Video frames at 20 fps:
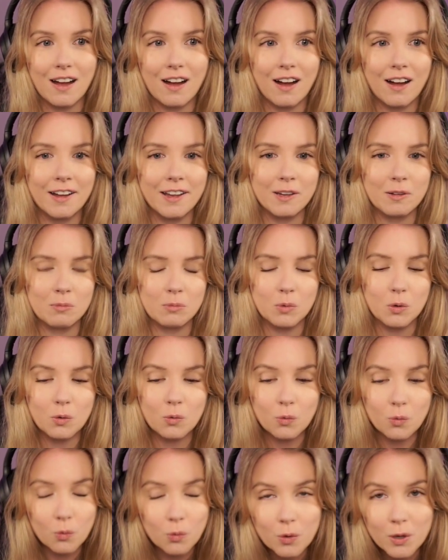I am
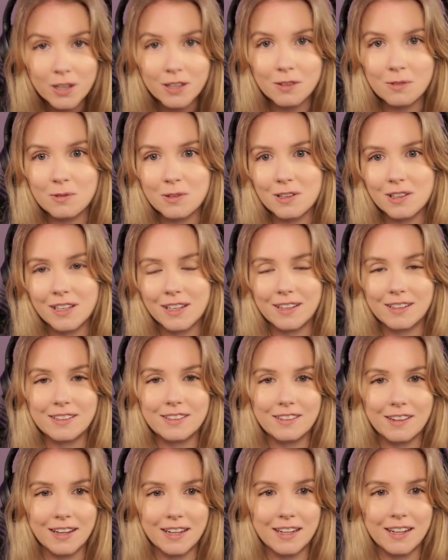really, really
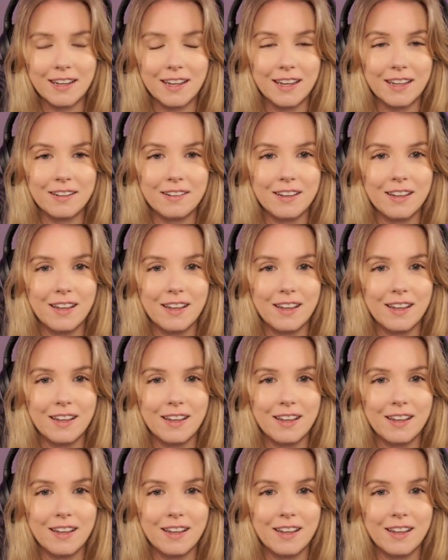excited.